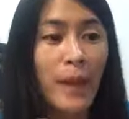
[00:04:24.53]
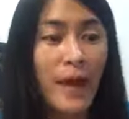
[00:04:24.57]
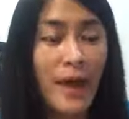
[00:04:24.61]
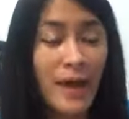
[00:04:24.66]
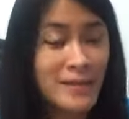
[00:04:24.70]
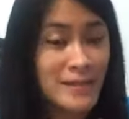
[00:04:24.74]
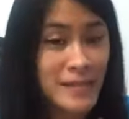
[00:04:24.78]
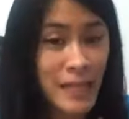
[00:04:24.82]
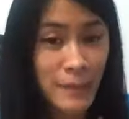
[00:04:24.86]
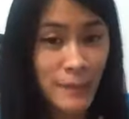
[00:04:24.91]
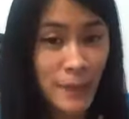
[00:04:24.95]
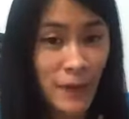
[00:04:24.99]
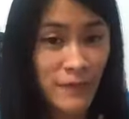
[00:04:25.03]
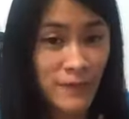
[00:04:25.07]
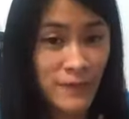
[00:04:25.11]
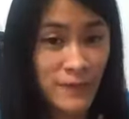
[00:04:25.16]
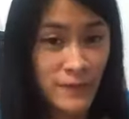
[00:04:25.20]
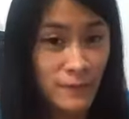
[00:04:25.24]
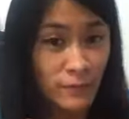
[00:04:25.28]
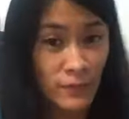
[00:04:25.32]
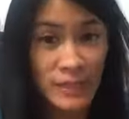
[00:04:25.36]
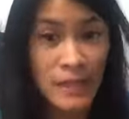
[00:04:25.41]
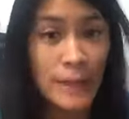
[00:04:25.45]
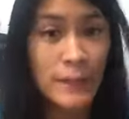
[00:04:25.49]
same
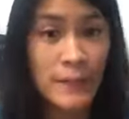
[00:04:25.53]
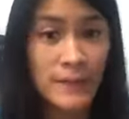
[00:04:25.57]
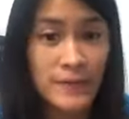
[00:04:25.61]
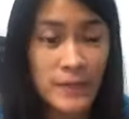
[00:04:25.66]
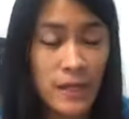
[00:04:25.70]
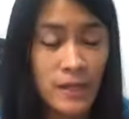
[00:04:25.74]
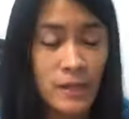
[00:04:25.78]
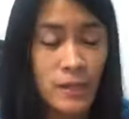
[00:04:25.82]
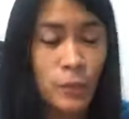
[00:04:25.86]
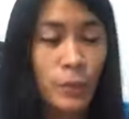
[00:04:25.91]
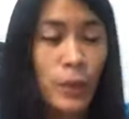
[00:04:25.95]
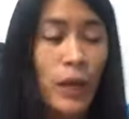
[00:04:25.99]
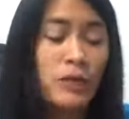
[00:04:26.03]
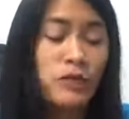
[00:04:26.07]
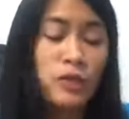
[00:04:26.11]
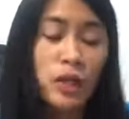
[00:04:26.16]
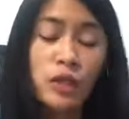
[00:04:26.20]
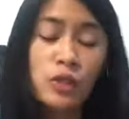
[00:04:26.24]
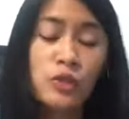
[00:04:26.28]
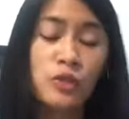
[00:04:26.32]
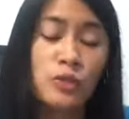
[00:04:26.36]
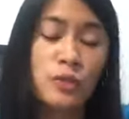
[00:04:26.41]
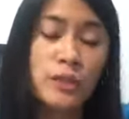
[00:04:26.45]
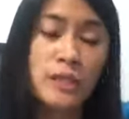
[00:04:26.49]
as us, we are trying
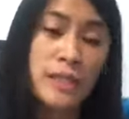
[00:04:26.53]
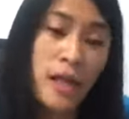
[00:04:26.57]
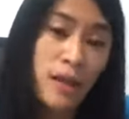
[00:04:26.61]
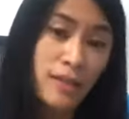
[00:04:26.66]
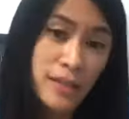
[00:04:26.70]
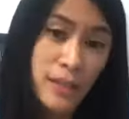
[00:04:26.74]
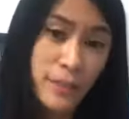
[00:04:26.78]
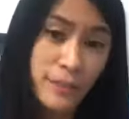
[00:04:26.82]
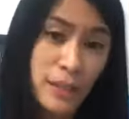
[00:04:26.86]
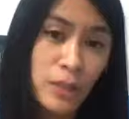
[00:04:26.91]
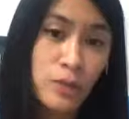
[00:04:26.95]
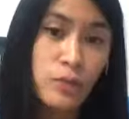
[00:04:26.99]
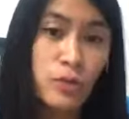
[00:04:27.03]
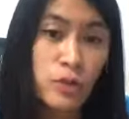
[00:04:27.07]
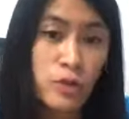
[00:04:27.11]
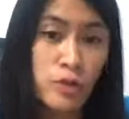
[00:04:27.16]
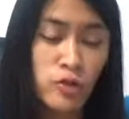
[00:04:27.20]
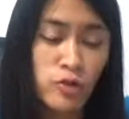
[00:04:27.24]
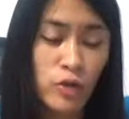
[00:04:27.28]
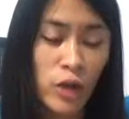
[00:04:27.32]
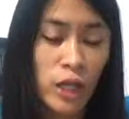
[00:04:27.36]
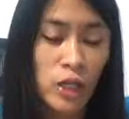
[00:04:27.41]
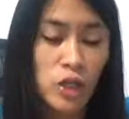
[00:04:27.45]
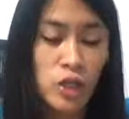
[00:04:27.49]
to sell something to a
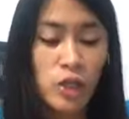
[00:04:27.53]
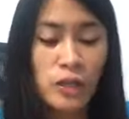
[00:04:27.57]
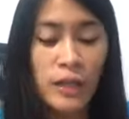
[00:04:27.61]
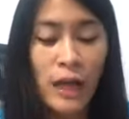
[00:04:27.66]
stranger,